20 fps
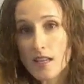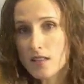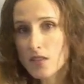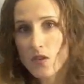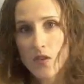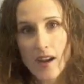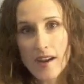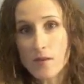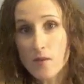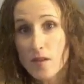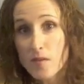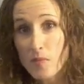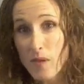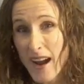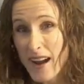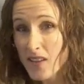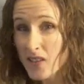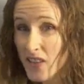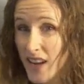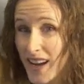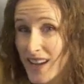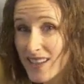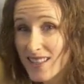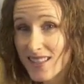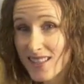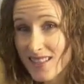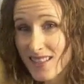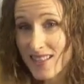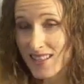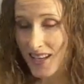it's great with brown
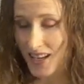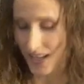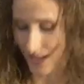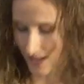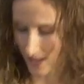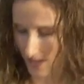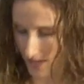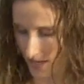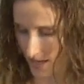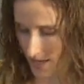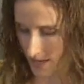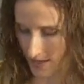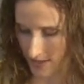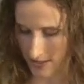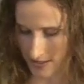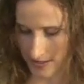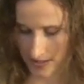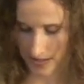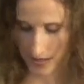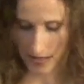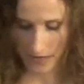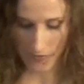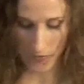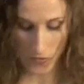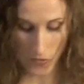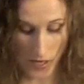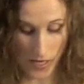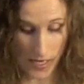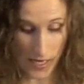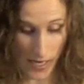rice instead. And instead
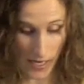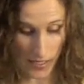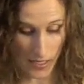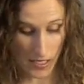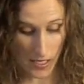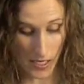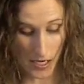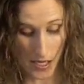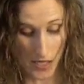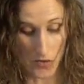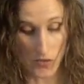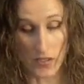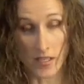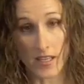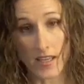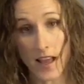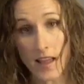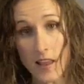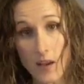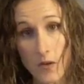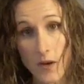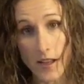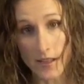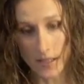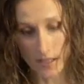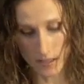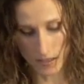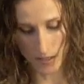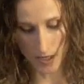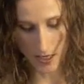of green onion, I use a yellow
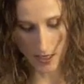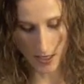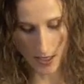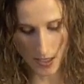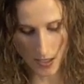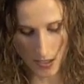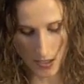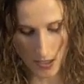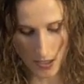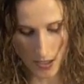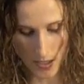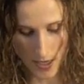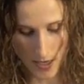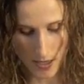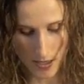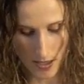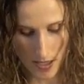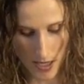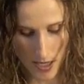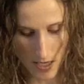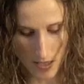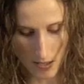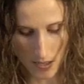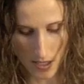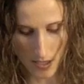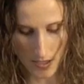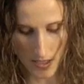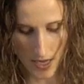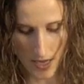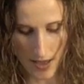onion, and I just lightly
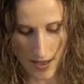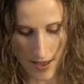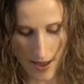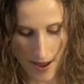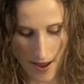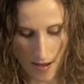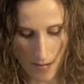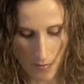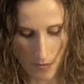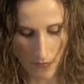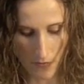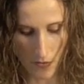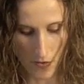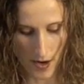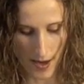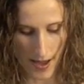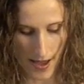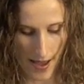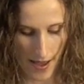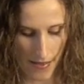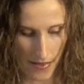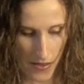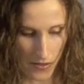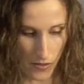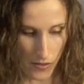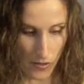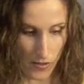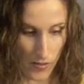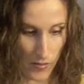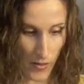saute that before I add
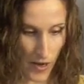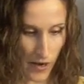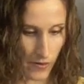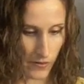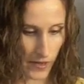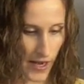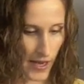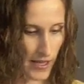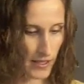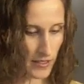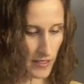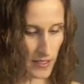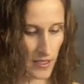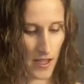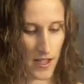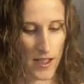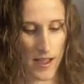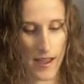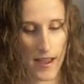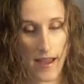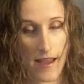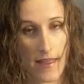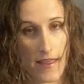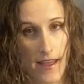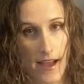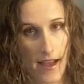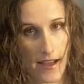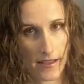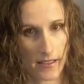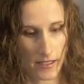the cooked brown rice,
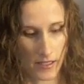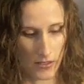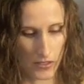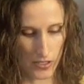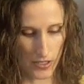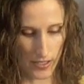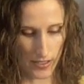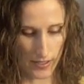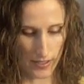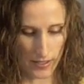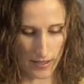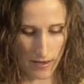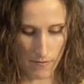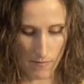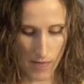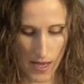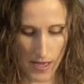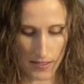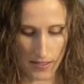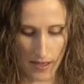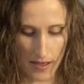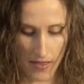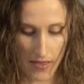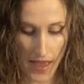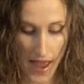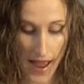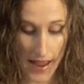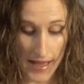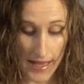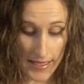and that dish is amazing.
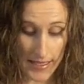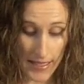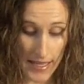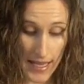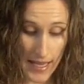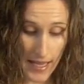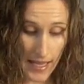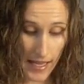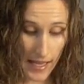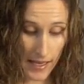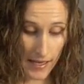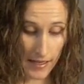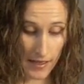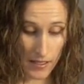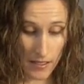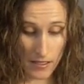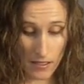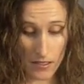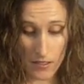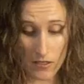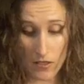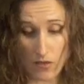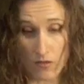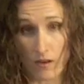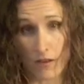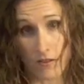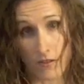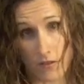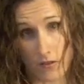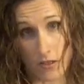That is in the
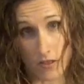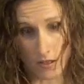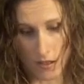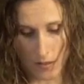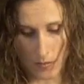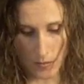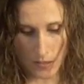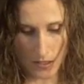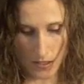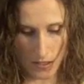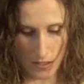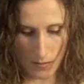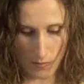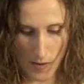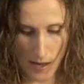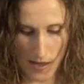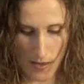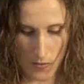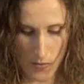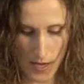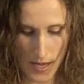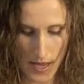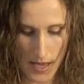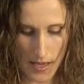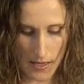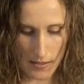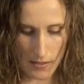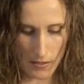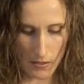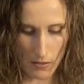Delicious Revolution cookbook, by the
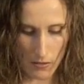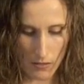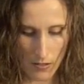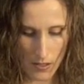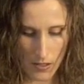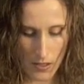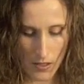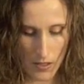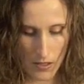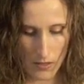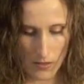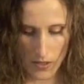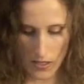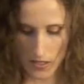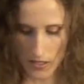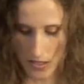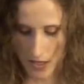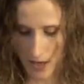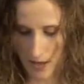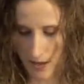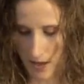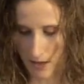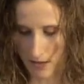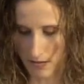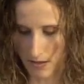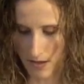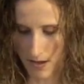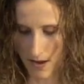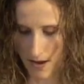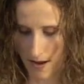way, so you can check
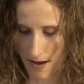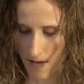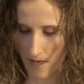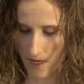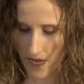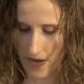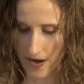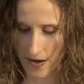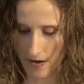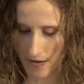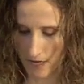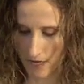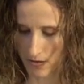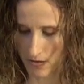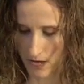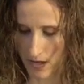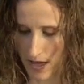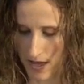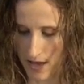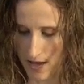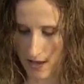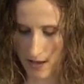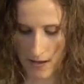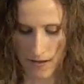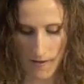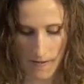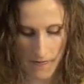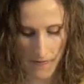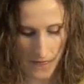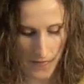that out there if you'd like.
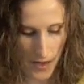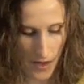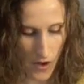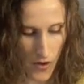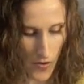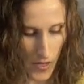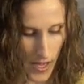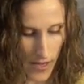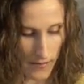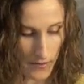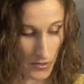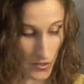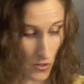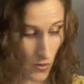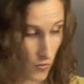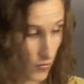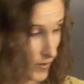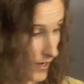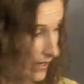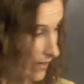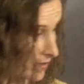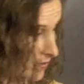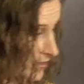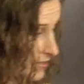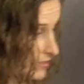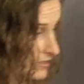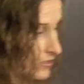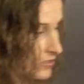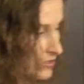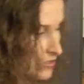Okay, so we are
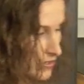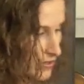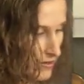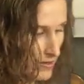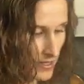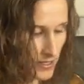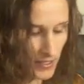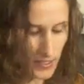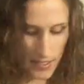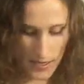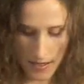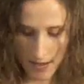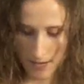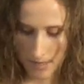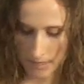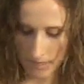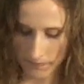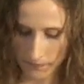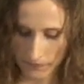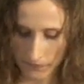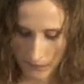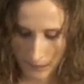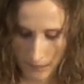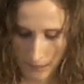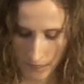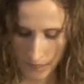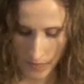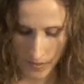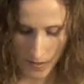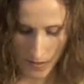going to stir this in.
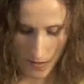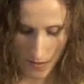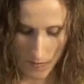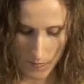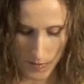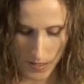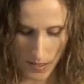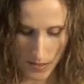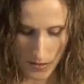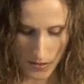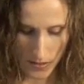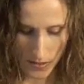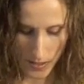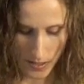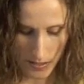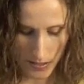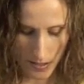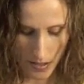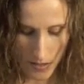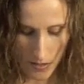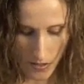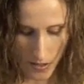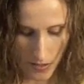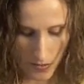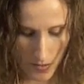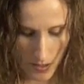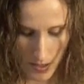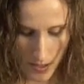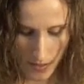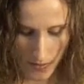Make sure that's all
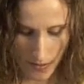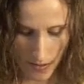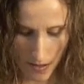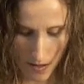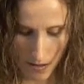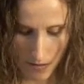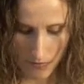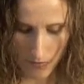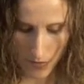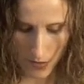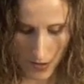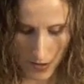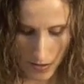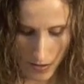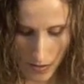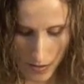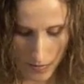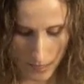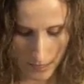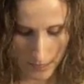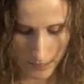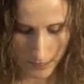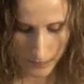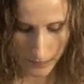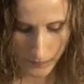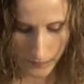coated in the olive oil.